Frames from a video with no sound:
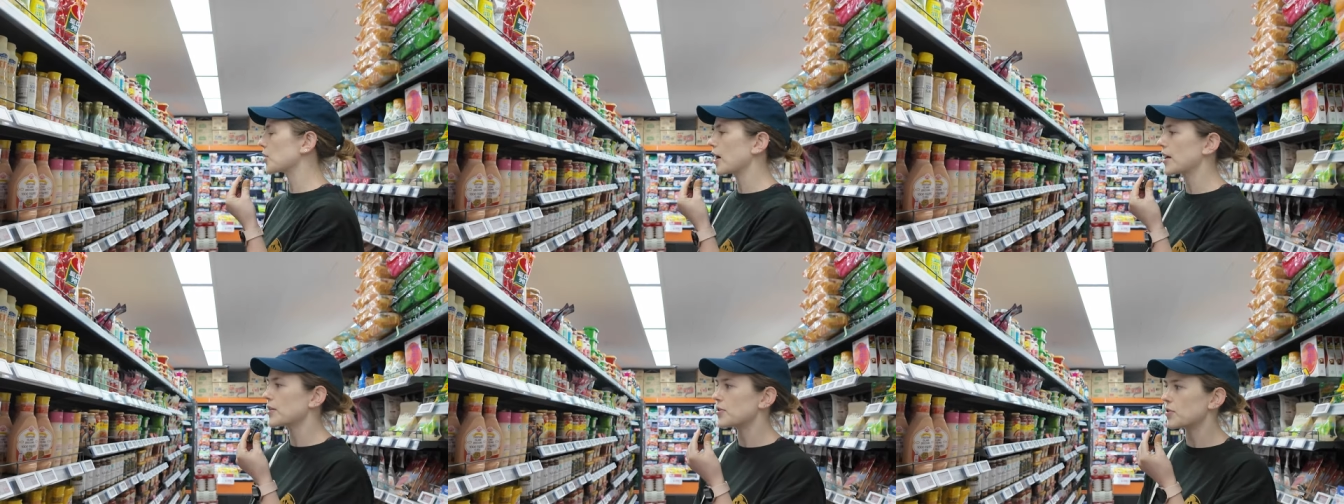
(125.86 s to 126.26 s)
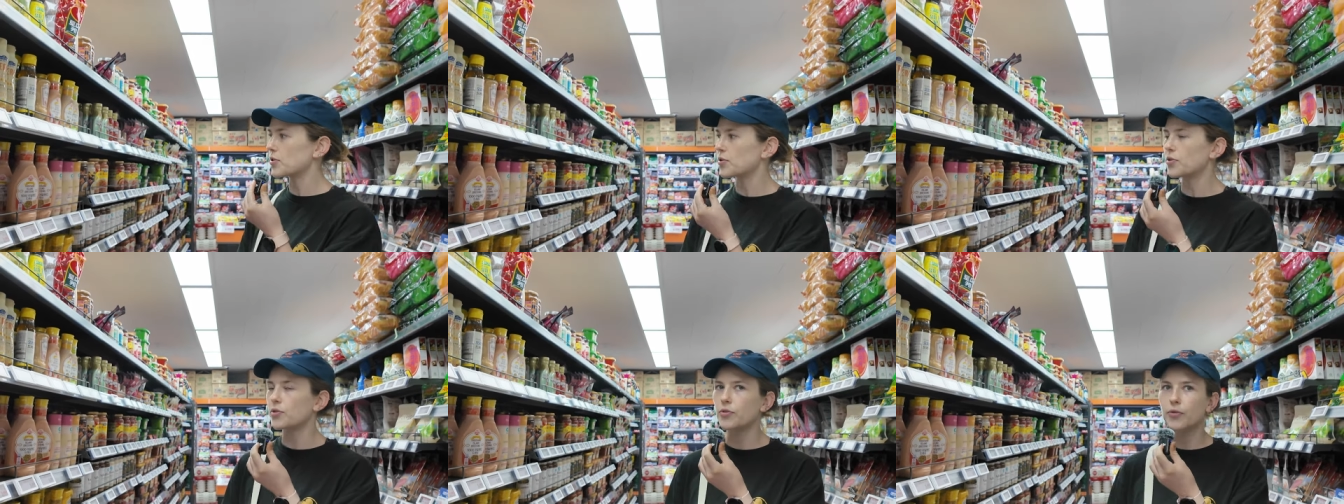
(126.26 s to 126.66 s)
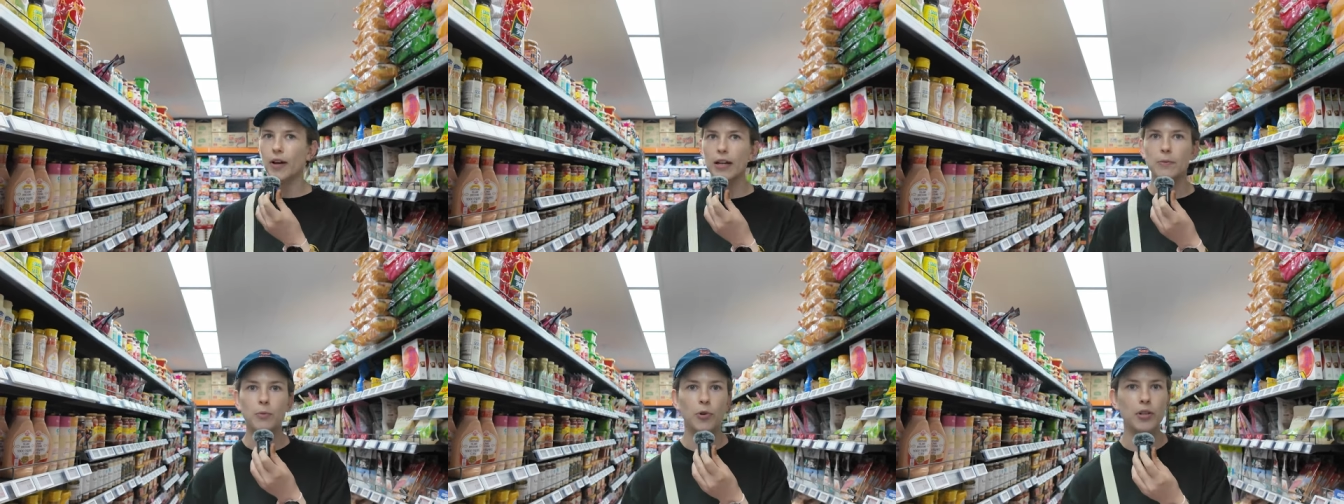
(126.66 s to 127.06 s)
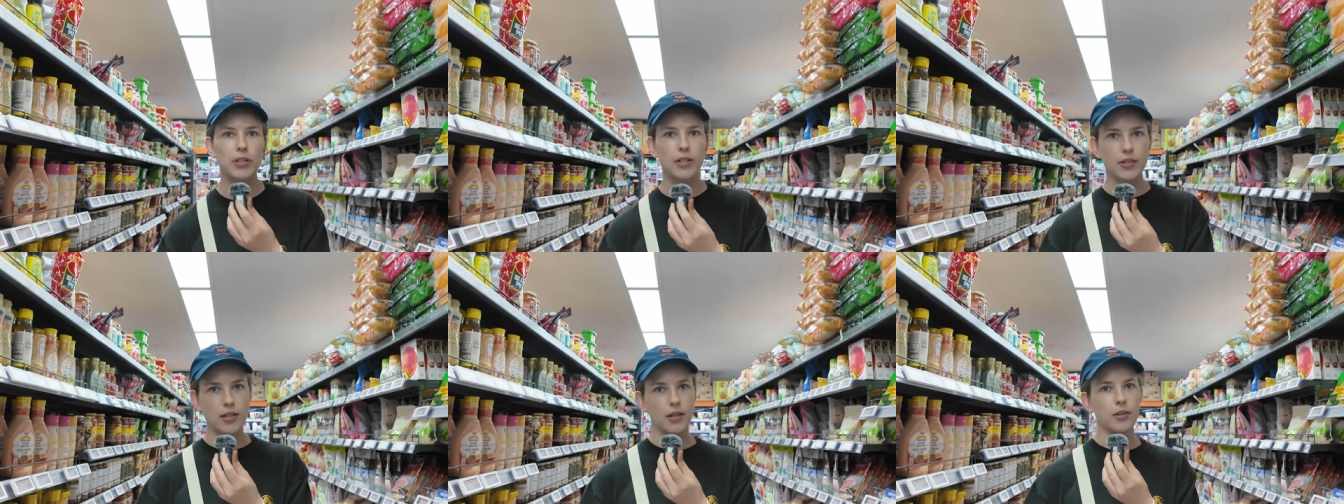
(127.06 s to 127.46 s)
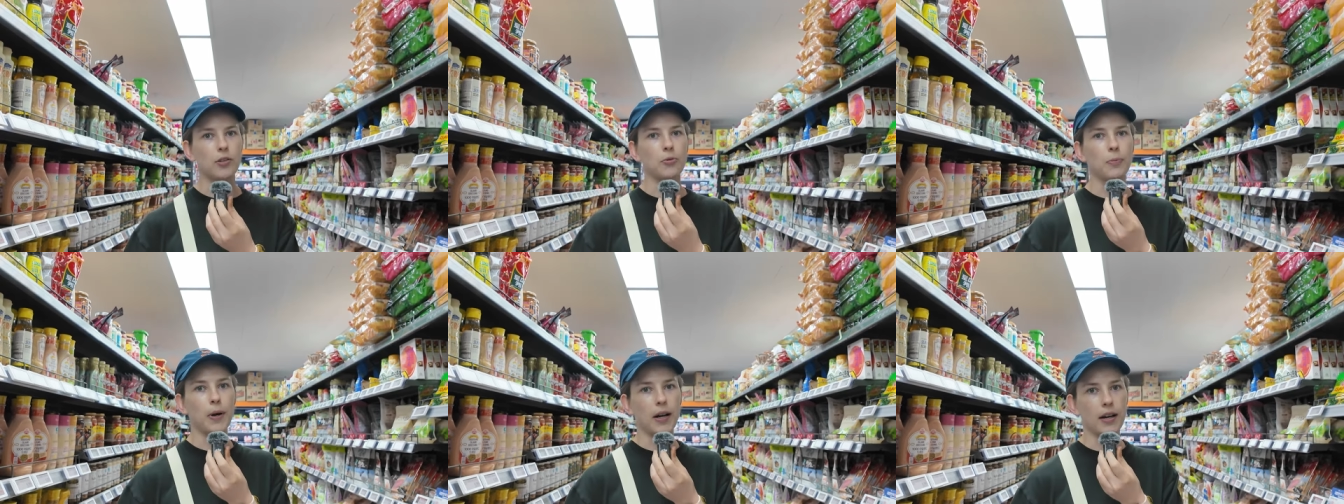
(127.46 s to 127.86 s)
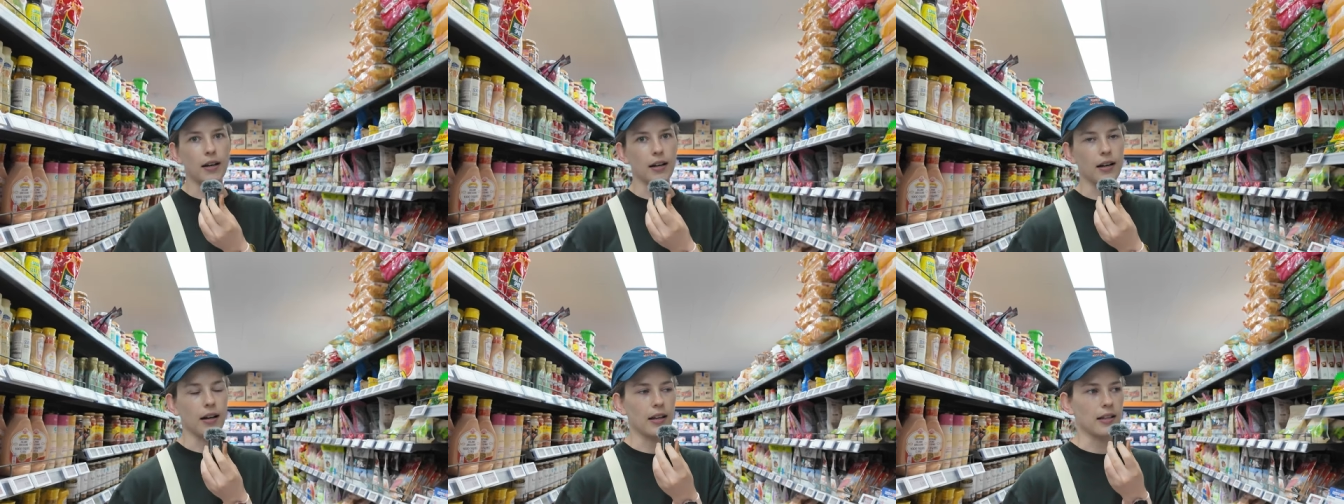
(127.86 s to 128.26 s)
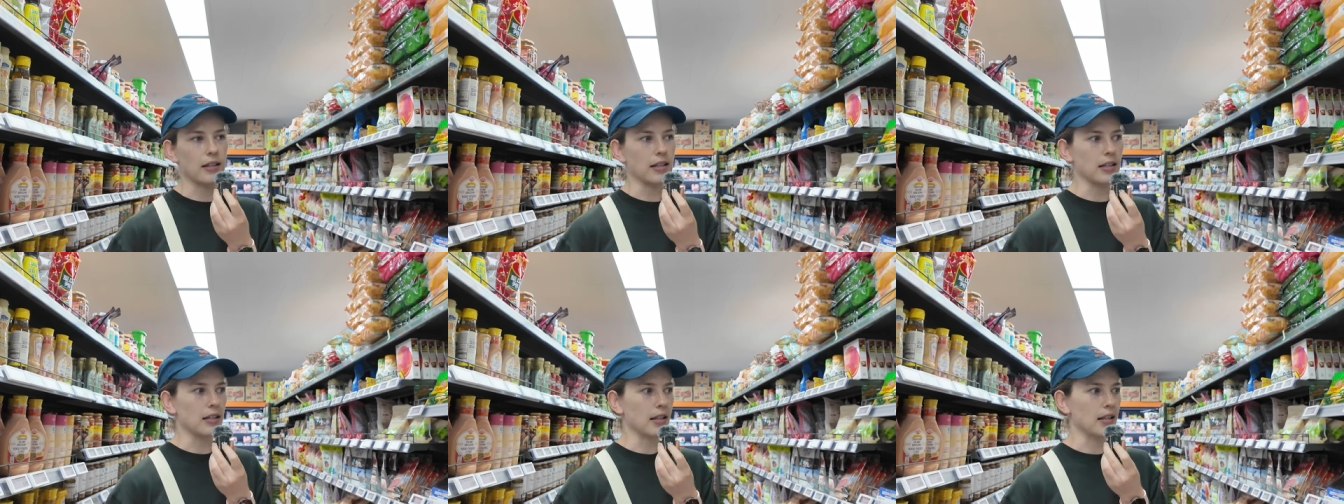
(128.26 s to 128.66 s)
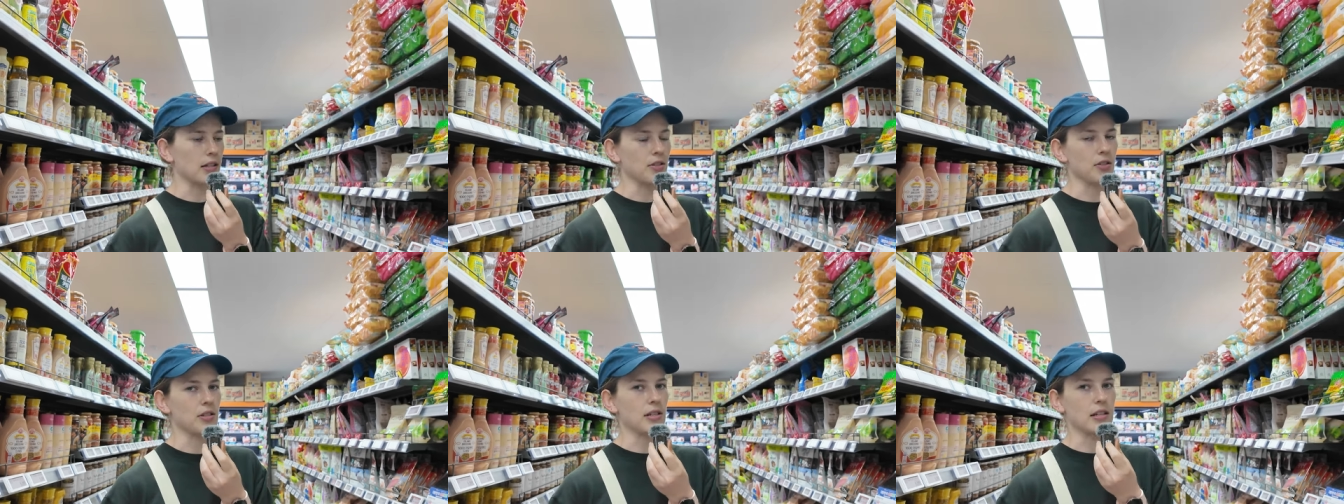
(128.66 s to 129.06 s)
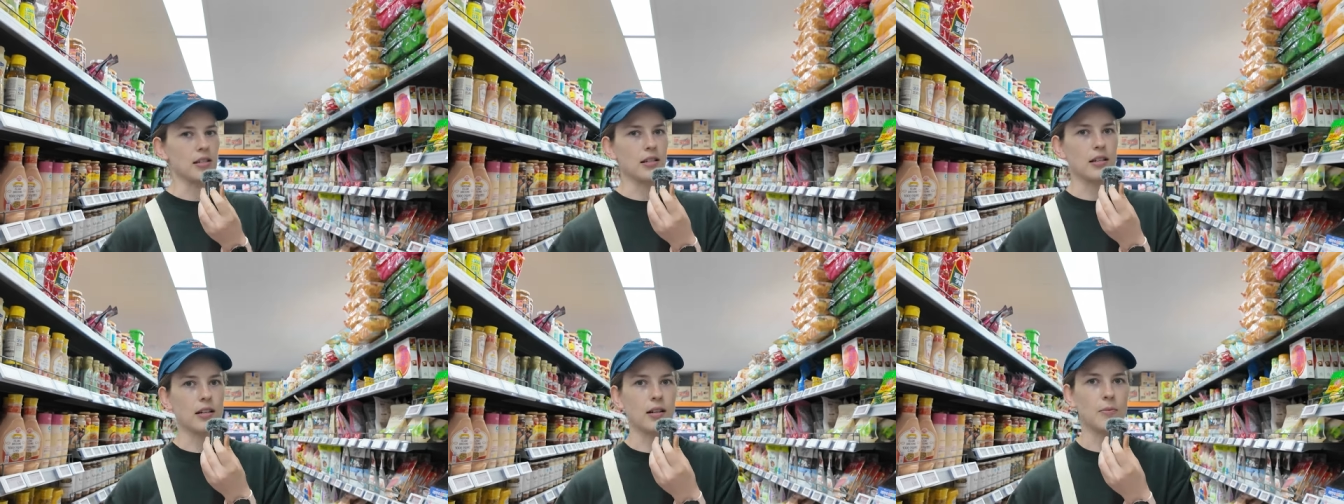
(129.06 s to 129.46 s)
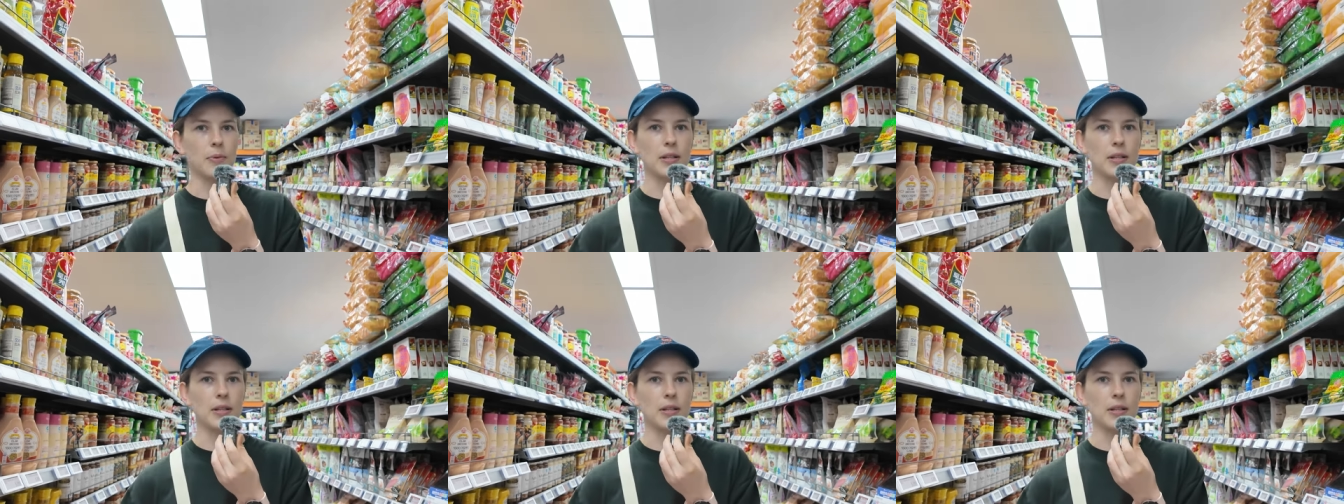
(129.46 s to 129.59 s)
try to find more deals on Coupang. I think that it's just easier,